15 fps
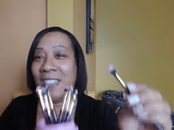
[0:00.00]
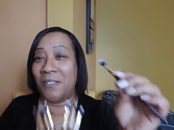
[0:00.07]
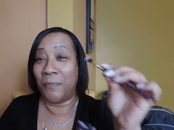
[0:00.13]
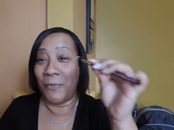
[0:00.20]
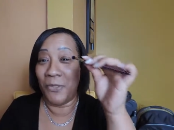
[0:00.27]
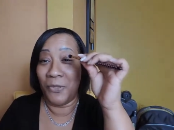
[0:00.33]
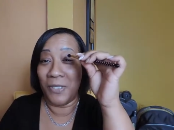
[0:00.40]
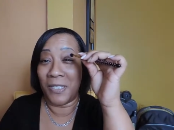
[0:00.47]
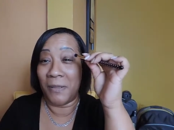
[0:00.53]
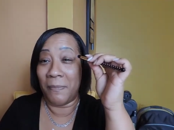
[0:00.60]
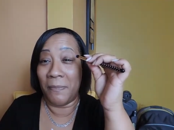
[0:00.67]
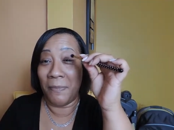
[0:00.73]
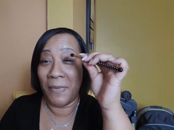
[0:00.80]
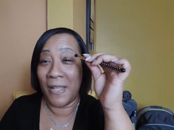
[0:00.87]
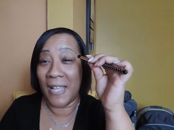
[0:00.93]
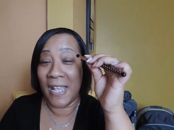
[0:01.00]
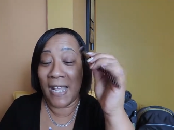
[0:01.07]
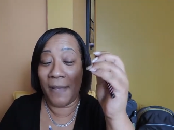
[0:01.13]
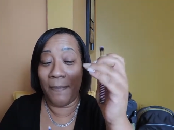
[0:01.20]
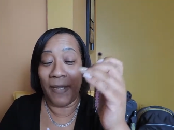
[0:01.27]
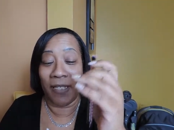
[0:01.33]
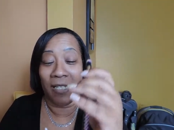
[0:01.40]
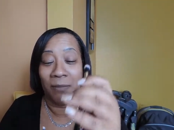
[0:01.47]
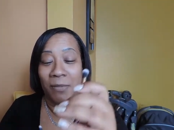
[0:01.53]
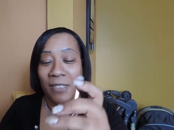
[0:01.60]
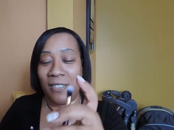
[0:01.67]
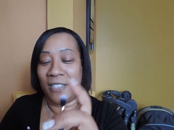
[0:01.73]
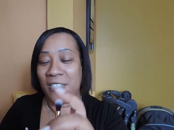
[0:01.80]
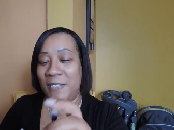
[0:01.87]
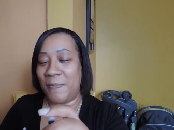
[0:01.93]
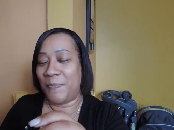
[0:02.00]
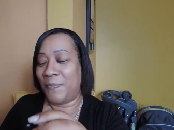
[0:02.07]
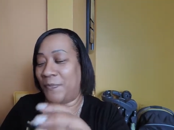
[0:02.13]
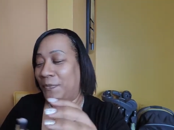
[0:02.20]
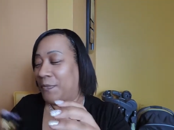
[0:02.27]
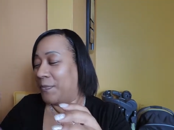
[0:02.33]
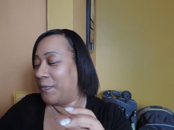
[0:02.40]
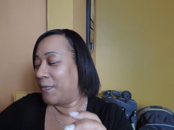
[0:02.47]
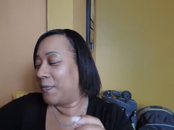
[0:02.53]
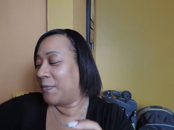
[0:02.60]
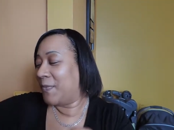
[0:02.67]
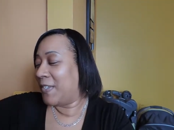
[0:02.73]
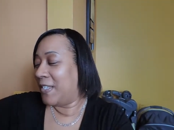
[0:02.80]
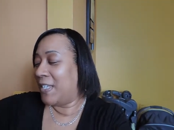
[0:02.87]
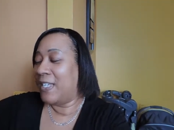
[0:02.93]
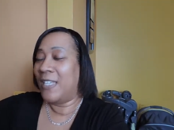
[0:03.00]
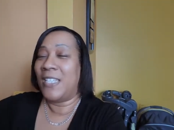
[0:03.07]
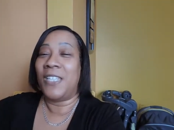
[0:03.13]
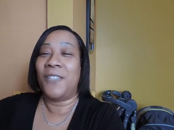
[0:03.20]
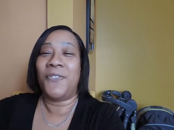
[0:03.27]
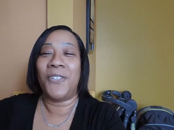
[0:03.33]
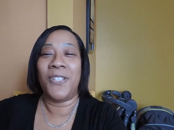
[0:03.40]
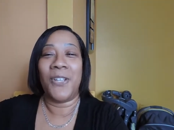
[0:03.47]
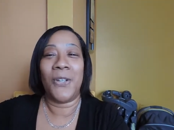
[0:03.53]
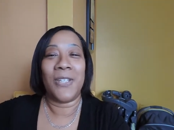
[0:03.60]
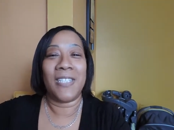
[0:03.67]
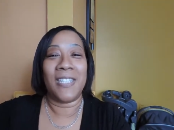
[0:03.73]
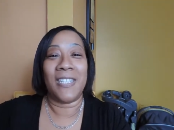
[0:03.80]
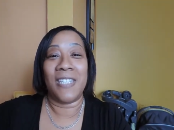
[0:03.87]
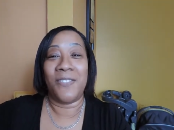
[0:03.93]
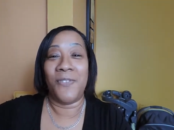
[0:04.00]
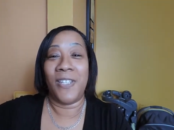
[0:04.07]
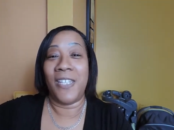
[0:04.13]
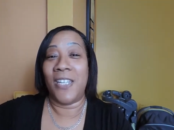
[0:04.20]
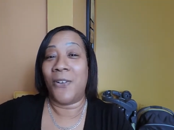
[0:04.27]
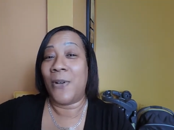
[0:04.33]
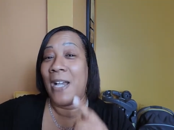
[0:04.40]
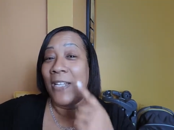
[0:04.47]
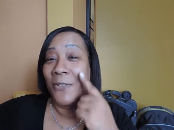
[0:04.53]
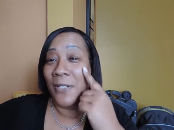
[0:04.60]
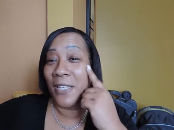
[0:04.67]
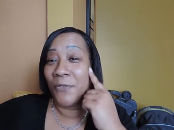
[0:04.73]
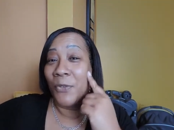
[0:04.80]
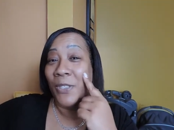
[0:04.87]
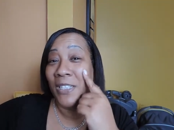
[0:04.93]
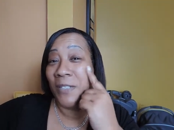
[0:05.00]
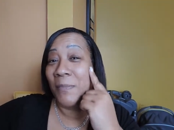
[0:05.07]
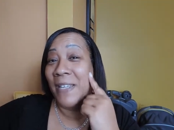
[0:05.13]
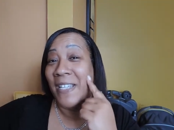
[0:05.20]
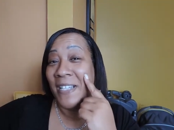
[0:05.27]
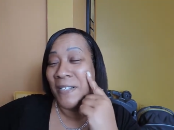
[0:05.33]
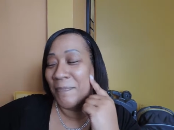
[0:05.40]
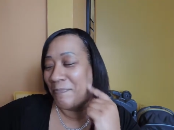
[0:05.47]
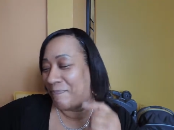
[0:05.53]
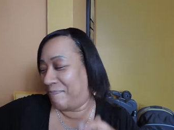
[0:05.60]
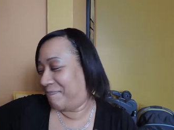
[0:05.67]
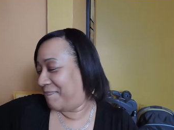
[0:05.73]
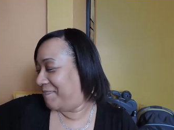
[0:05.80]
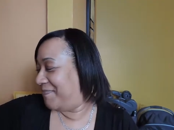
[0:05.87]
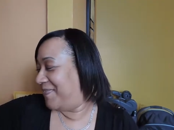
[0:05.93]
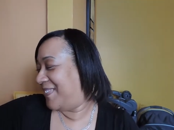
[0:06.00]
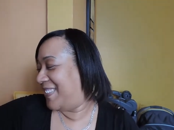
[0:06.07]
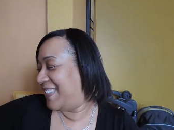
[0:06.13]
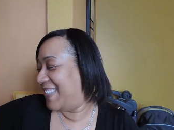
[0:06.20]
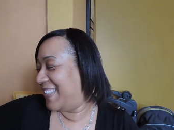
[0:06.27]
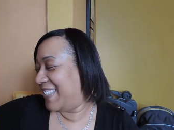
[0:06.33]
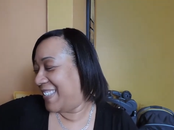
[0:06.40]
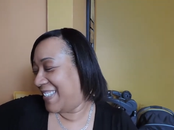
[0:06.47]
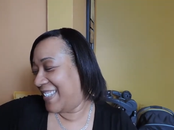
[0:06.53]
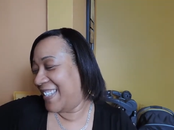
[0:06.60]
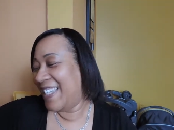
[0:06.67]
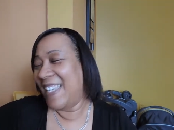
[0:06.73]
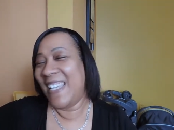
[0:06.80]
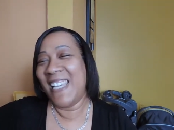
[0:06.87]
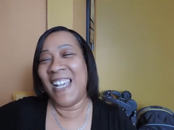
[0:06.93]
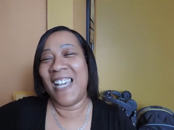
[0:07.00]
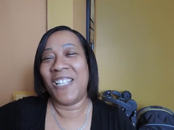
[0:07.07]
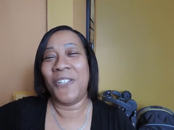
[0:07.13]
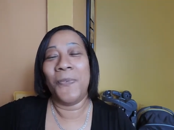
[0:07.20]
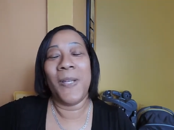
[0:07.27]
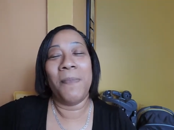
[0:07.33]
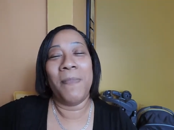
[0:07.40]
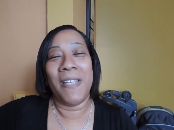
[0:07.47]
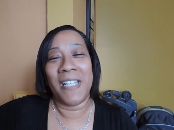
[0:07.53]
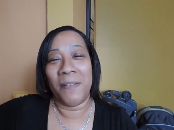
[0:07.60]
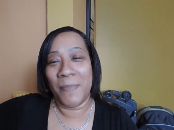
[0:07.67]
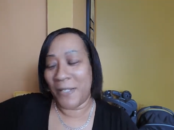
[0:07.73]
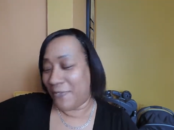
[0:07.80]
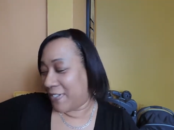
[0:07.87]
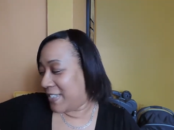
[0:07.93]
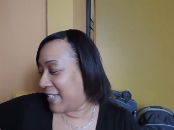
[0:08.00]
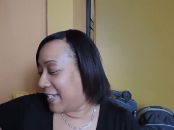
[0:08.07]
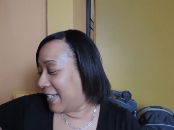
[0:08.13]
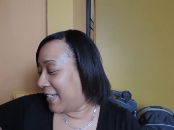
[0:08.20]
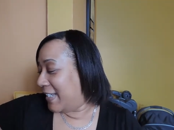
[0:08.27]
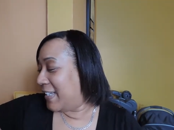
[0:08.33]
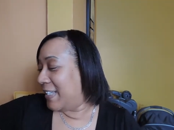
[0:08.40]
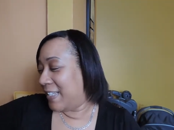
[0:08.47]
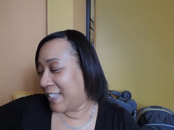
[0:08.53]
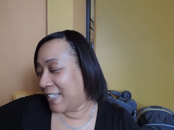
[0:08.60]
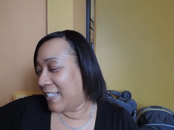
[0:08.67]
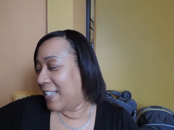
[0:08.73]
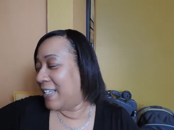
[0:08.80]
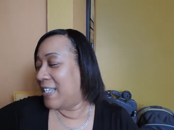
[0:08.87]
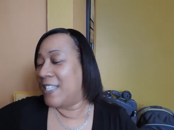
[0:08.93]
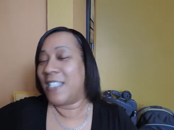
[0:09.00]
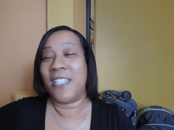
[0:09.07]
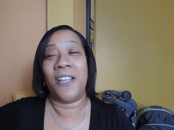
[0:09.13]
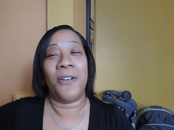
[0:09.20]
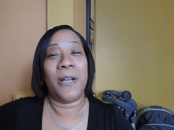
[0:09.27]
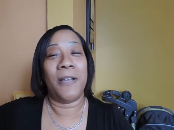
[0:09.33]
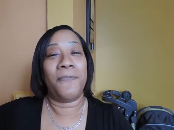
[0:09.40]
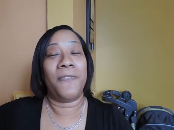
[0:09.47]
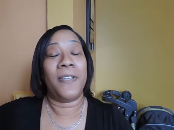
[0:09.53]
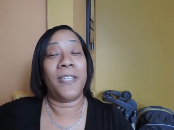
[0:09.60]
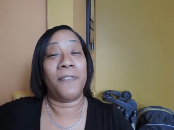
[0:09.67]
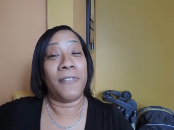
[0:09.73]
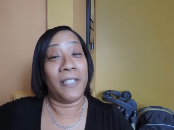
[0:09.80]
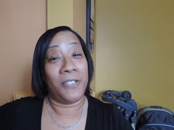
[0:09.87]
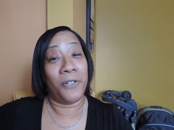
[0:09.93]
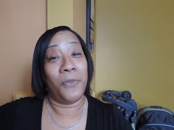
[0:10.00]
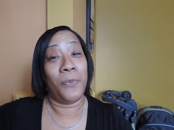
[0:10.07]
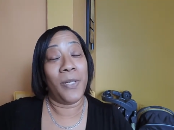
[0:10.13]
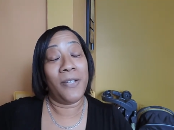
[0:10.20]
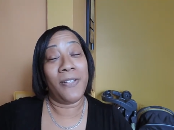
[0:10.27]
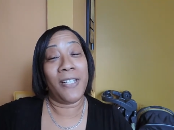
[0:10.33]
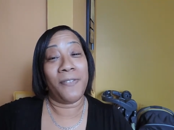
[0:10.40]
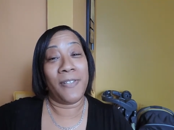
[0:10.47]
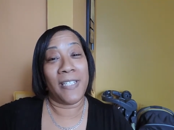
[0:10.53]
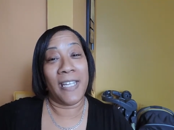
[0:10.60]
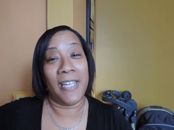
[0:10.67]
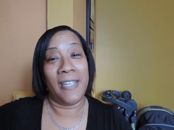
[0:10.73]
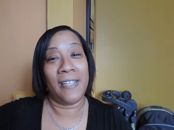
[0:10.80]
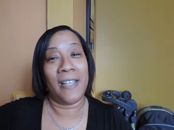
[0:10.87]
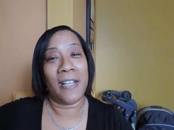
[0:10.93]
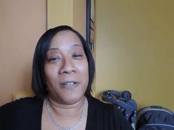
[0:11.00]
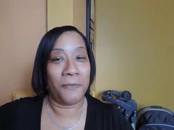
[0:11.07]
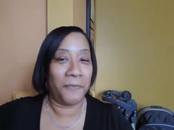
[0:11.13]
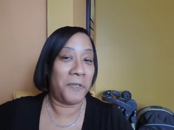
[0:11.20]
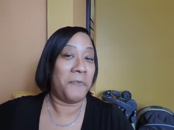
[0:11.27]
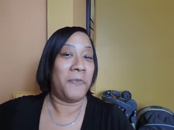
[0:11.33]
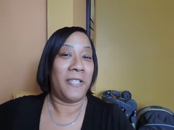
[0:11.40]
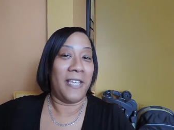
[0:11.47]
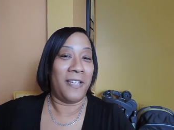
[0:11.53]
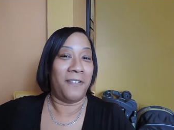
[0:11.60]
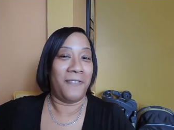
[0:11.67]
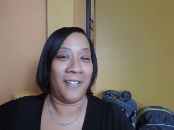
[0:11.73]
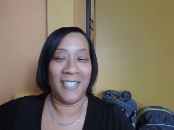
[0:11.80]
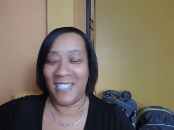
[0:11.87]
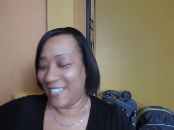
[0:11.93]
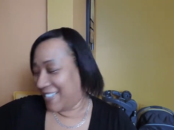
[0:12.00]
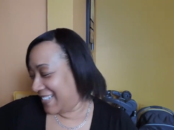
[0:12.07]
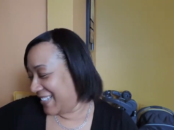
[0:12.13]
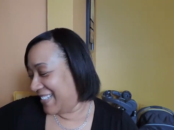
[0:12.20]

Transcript: to do some eye makeup looks. If you notice in this video, I don't have on any makeup. I don't wear makeup every day. So I figure if I don't wear it every day, I could film without it, right?